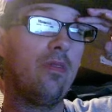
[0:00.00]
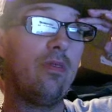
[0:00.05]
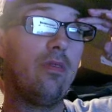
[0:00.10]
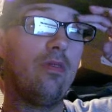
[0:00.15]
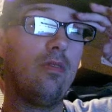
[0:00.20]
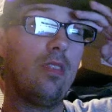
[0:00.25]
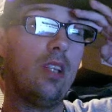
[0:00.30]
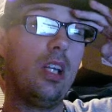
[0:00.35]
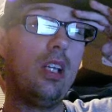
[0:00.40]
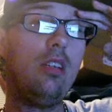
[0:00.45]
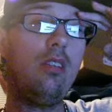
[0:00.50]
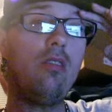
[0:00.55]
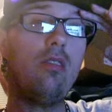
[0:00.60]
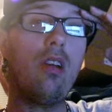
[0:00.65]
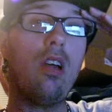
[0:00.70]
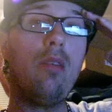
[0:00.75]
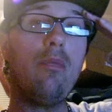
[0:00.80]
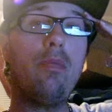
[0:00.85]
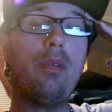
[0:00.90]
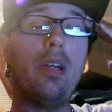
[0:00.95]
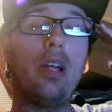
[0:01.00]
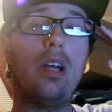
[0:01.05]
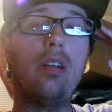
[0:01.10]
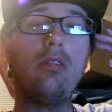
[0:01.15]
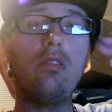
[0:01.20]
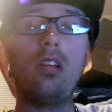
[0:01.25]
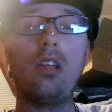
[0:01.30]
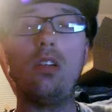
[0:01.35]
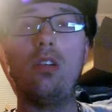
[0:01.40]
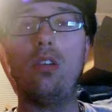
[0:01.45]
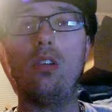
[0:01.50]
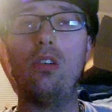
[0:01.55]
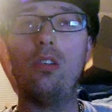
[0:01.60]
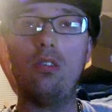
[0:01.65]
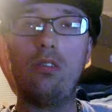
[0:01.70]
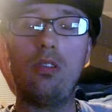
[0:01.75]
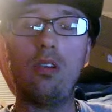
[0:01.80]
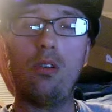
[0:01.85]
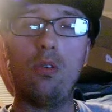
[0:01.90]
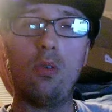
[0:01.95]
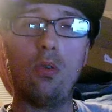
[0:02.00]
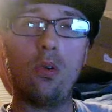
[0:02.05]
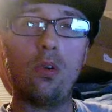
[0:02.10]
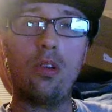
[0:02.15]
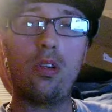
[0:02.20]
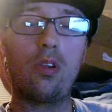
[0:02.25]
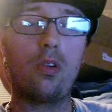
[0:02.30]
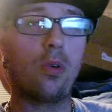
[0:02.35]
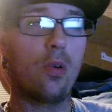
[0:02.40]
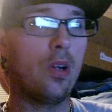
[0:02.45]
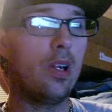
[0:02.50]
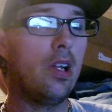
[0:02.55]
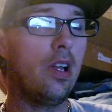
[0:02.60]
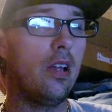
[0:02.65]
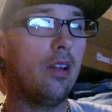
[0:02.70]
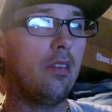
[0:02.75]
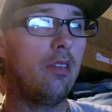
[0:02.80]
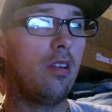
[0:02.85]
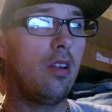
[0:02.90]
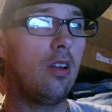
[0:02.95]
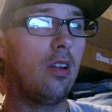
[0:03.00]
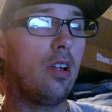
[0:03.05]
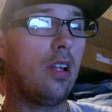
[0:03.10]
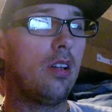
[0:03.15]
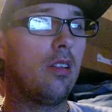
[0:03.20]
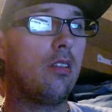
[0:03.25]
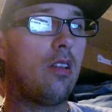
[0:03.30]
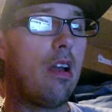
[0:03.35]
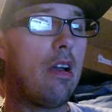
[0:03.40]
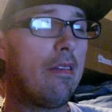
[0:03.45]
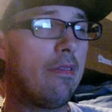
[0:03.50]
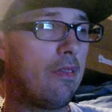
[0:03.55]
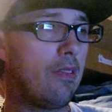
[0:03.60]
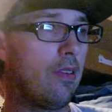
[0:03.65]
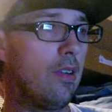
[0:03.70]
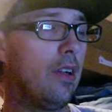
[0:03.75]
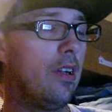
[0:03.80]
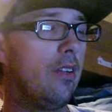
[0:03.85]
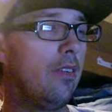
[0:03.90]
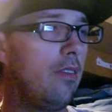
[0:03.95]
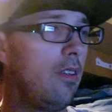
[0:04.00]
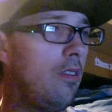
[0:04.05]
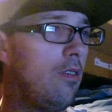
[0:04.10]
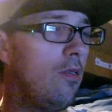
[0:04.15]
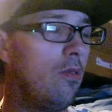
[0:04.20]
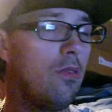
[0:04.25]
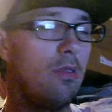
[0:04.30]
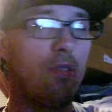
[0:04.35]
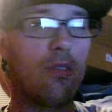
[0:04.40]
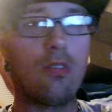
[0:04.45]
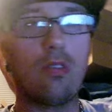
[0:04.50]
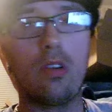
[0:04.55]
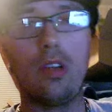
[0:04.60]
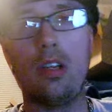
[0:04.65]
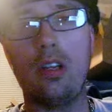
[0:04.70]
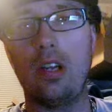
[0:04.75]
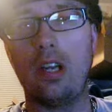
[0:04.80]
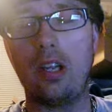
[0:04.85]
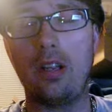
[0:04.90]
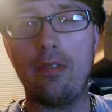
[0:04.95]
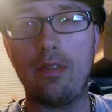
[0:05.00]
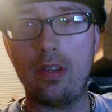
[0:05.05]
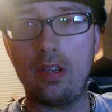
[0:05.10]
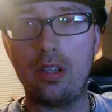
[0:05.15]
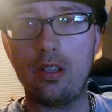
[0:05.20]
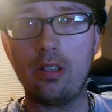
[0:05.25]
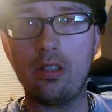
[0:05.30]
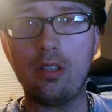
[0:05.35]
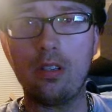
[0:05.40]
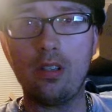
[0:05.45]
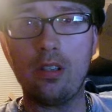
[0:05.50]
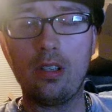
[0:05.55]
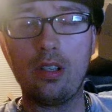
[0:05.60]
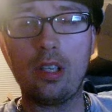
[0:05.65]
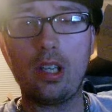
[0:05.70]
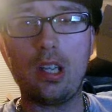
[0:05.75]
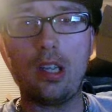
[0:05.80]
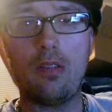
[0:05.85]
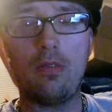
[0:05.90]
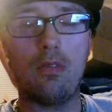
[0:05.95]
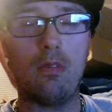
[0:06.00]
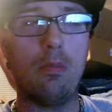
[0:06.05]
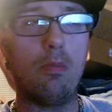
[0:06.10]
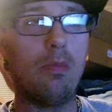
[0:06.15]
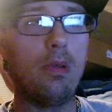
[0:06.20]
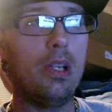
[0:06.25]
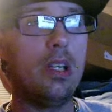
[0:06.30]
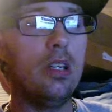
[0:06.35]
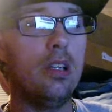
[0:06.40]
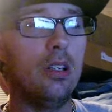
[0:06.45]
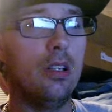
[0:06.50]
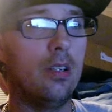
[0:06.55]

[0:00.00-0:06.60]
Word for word: That's something. That's ain't no North Korea. That's say South Korea. That's North Korea. Not even can't even be in it.